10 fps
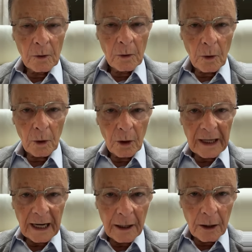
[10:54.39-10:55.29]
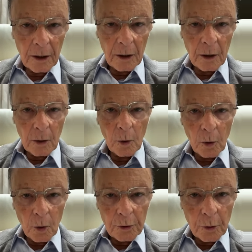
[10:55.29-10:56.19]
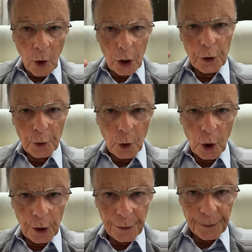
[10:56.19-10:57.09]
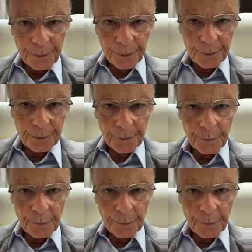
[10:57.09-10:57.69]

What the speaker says: to look into your eyes,